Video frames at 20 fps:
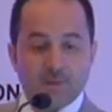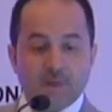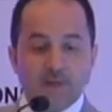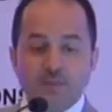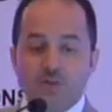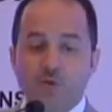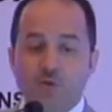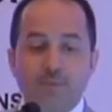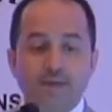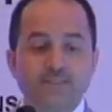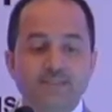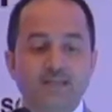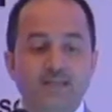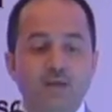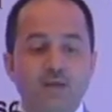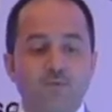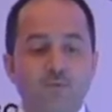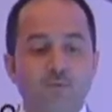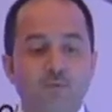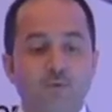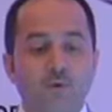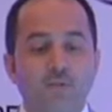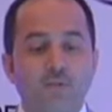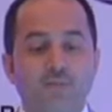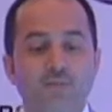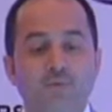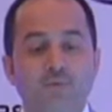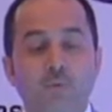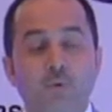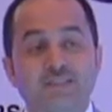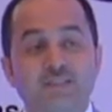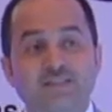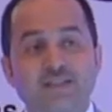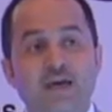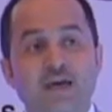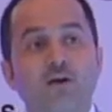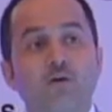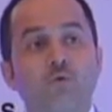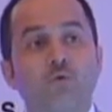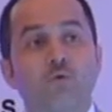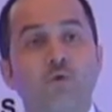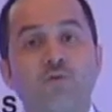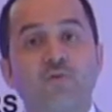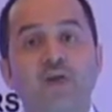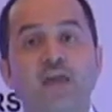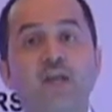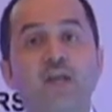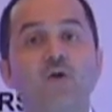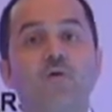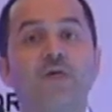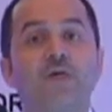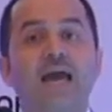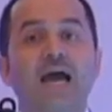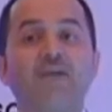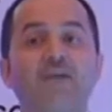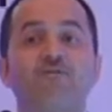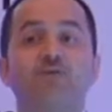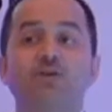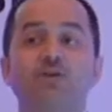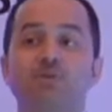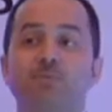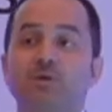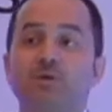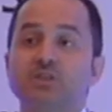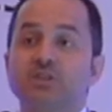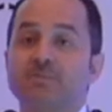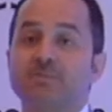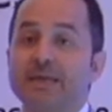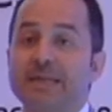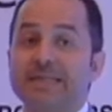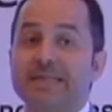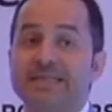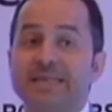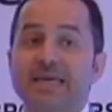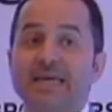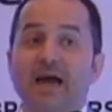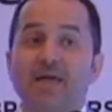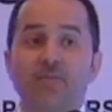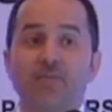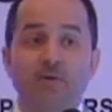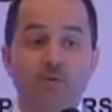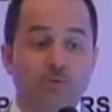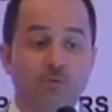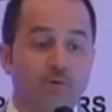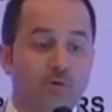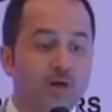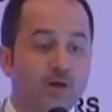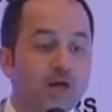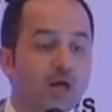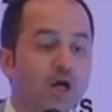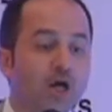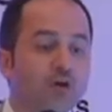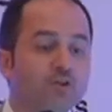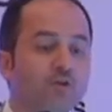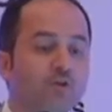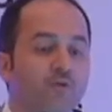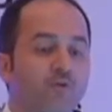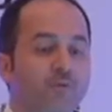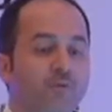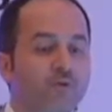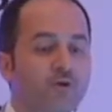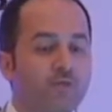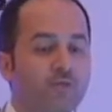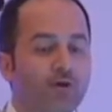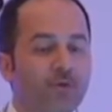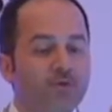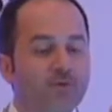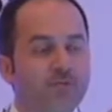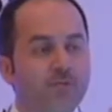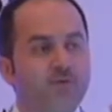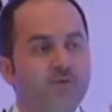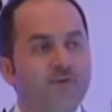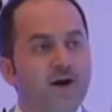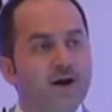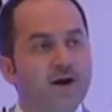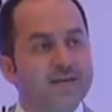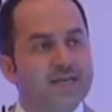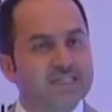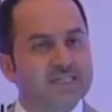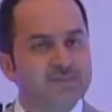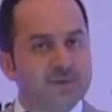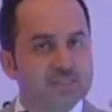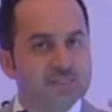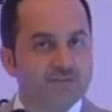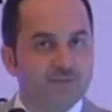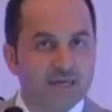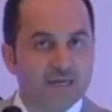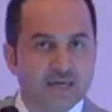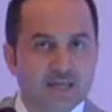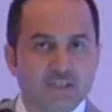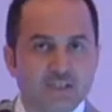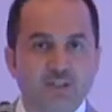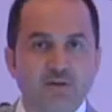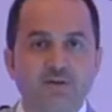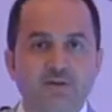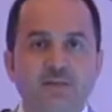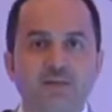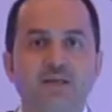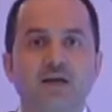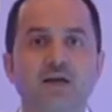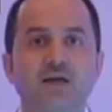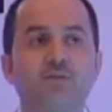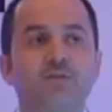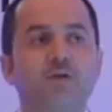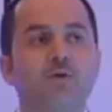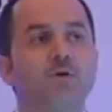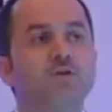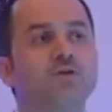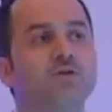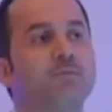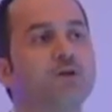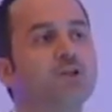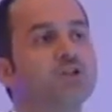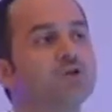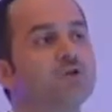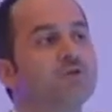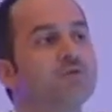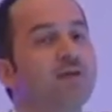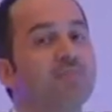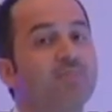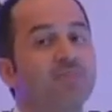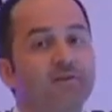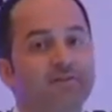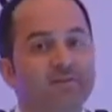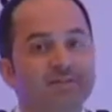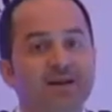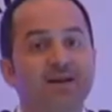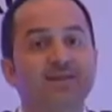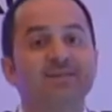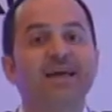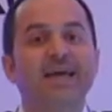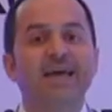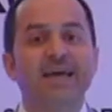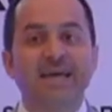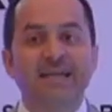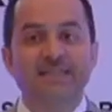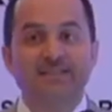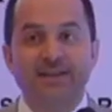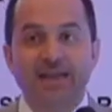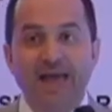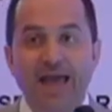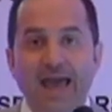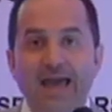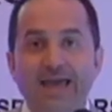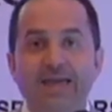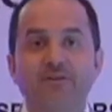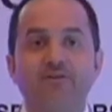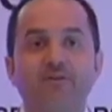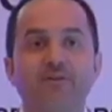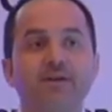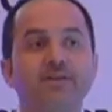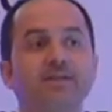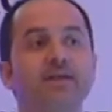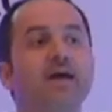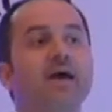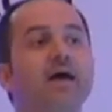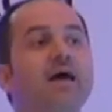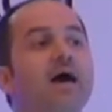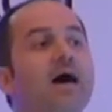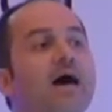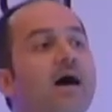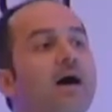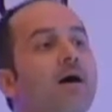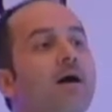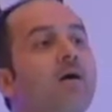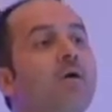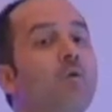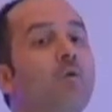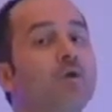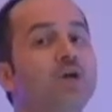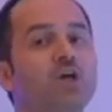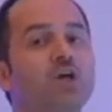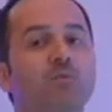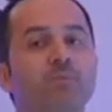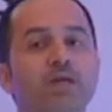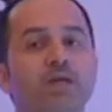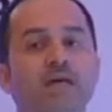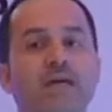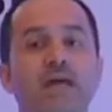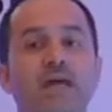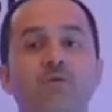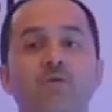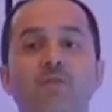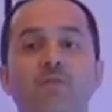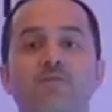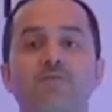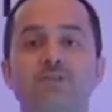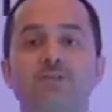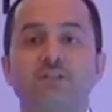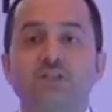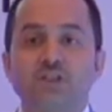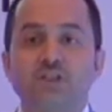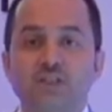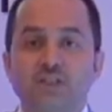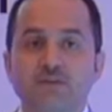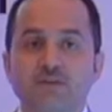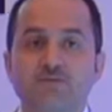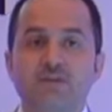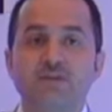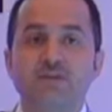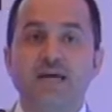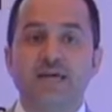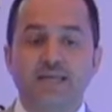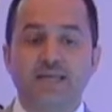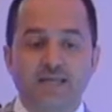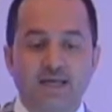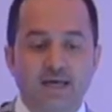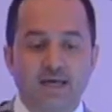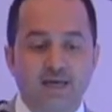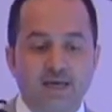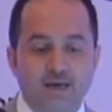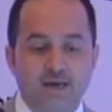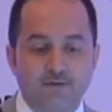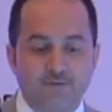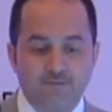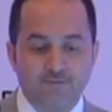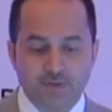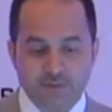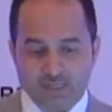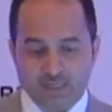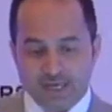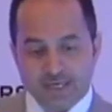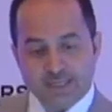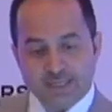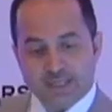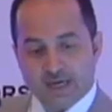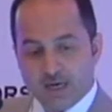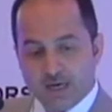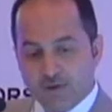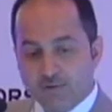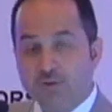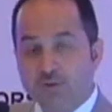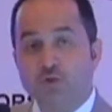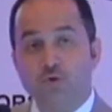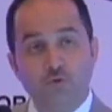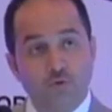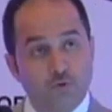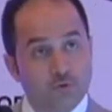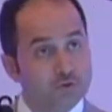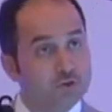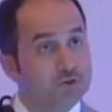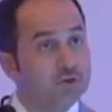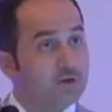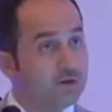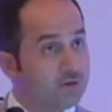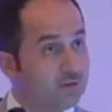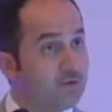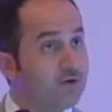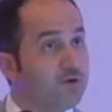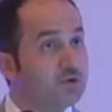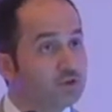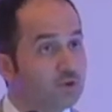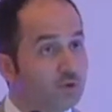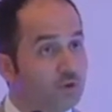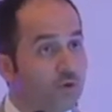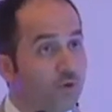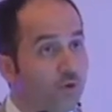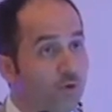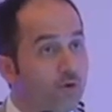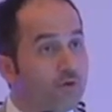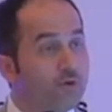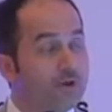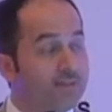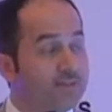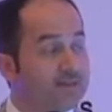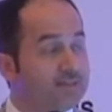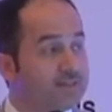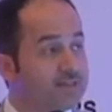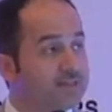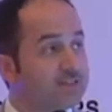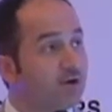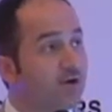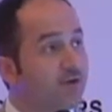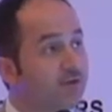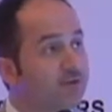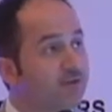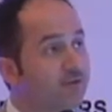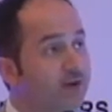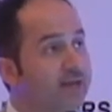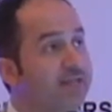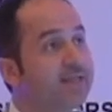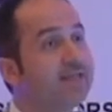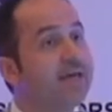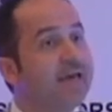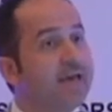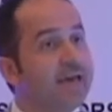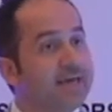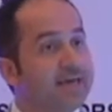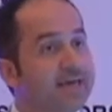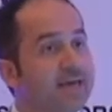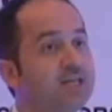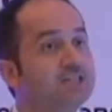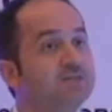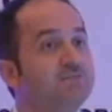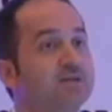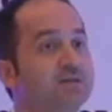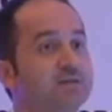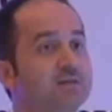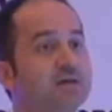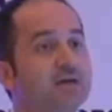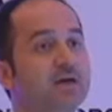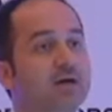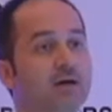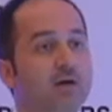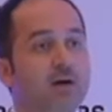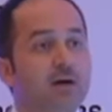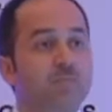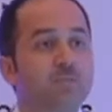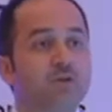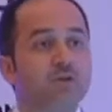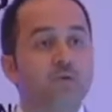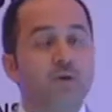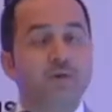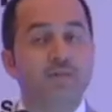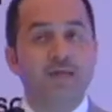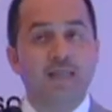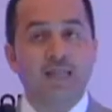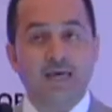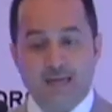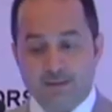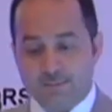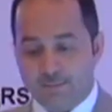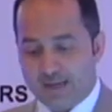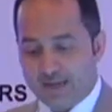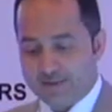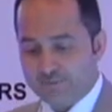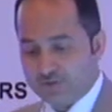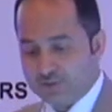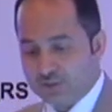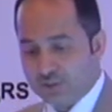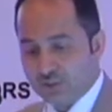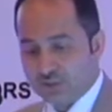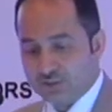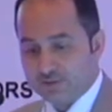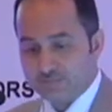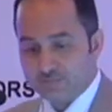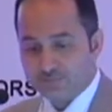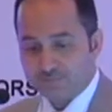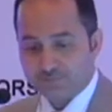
So basically, what, what's their role? They know they have the responsibility and the role. So they, they want to provide a specific culture result. They want to make sure that the result is an accurate. Uh, we communicate with the physician if there's any, uh, if there's any doubt. So those, those go, this, this is all great engagement uh, between the lab and physician.